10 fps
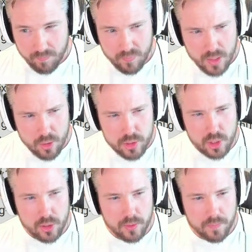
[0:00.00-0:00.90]

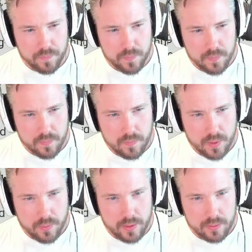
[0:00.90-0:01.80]
Also,
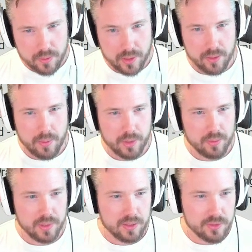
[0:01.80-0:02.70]
wait, okay, well, I'm gonna
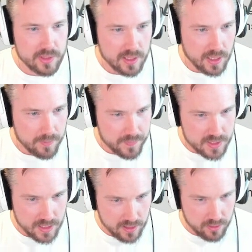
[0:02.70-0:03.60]
be interested now.
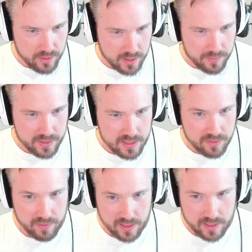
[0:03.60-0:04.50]
Secondary armament,
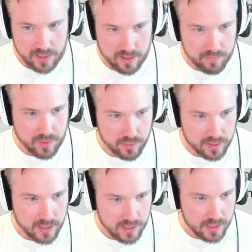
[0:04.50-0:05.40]
7 km,
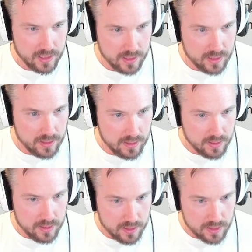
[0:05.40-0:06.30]
okay.
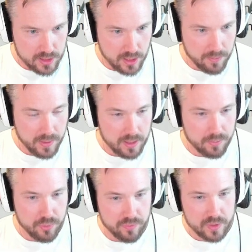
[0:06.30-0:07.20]
This is gonna be the
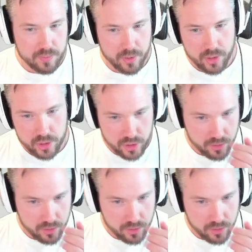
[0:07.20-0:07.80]
improved dispersion,